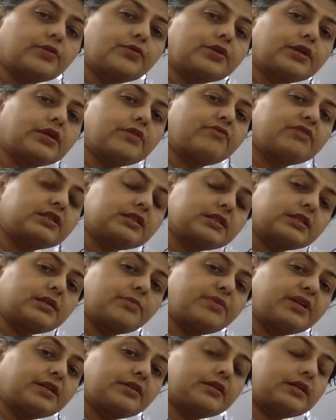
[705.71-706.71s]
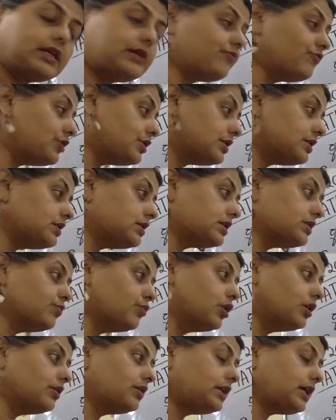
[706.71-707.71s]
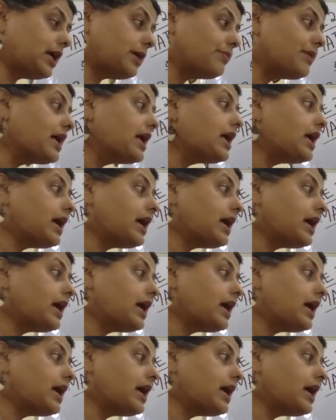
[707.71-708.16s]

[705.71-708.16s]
okay, which is the bigger time, which is the smaller time,